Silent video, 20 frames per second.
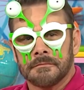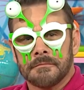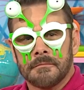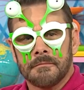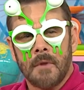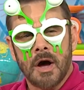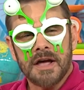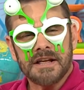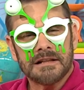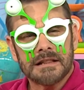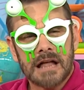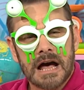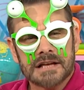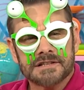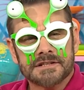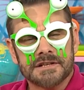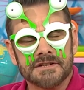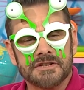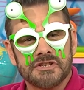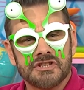My
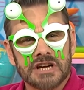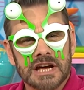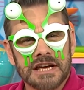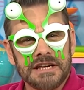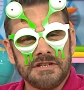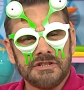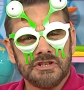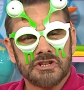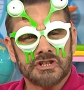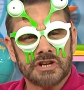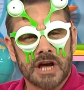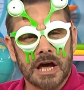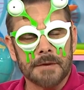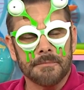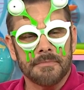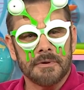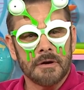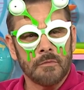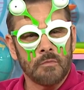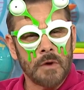glasses change shape
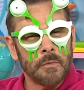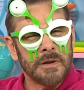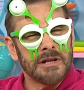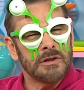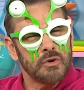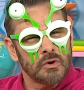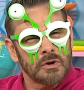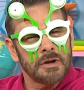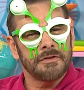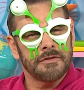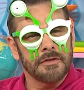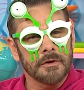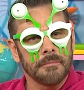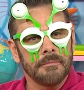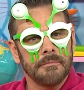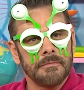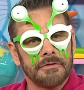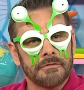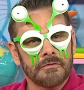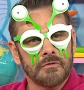when we look at
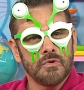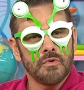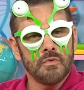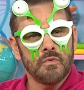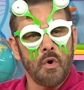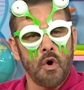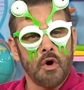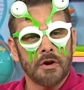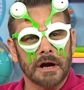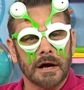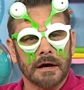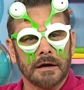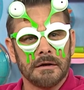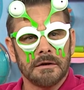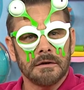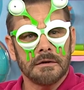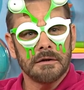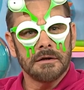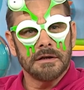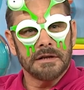them through water.
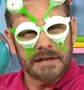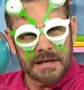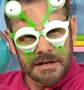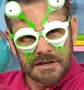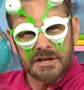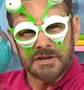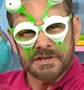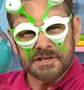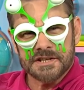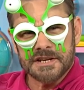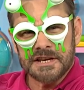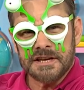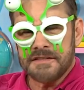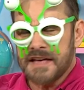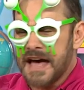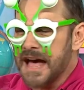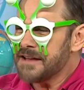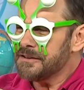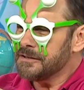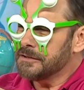Can you see
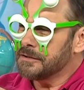that?